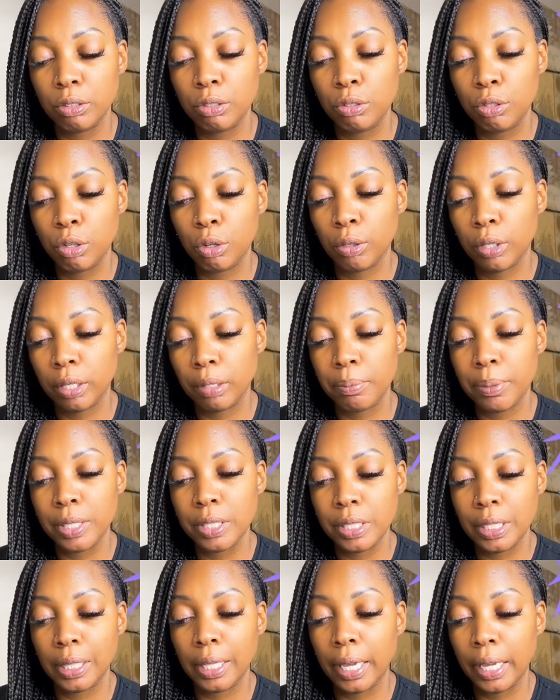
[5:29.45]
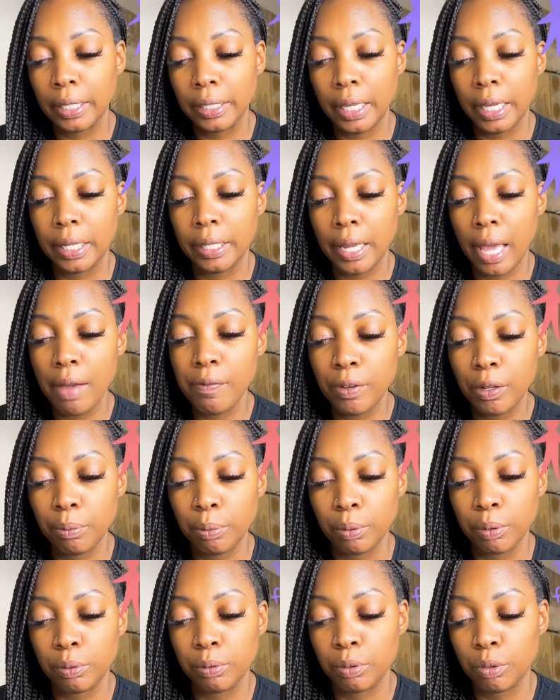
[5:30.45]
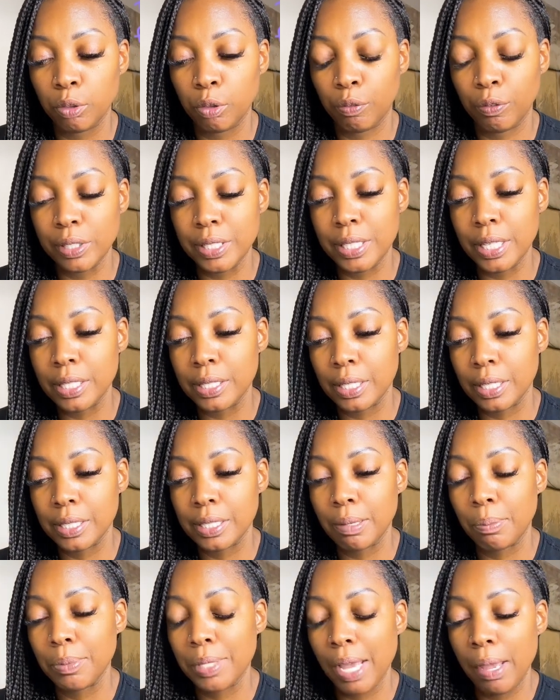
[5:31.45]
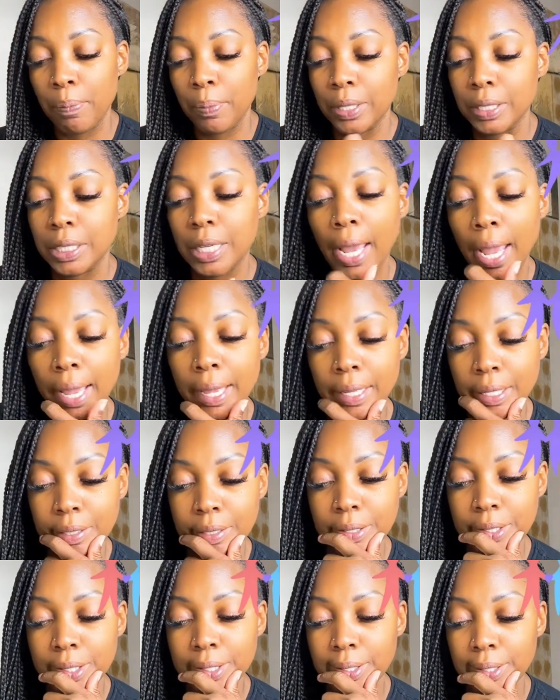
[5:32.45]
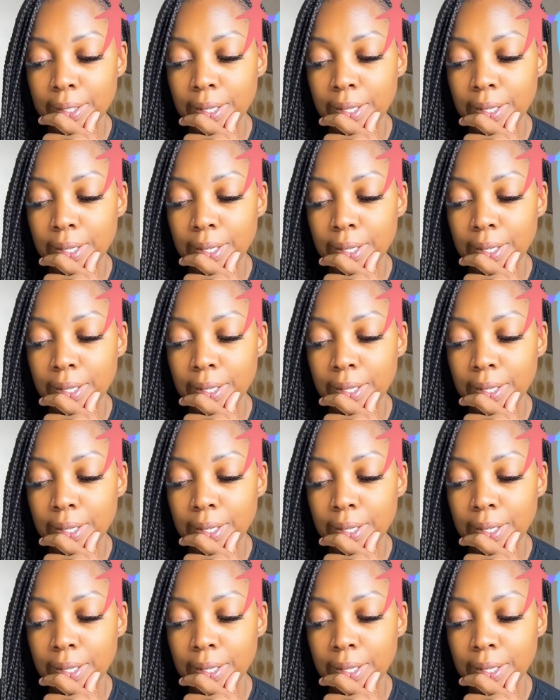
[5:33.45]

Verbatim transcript: you know, could have been delaying the inevitable or resisting some type of change.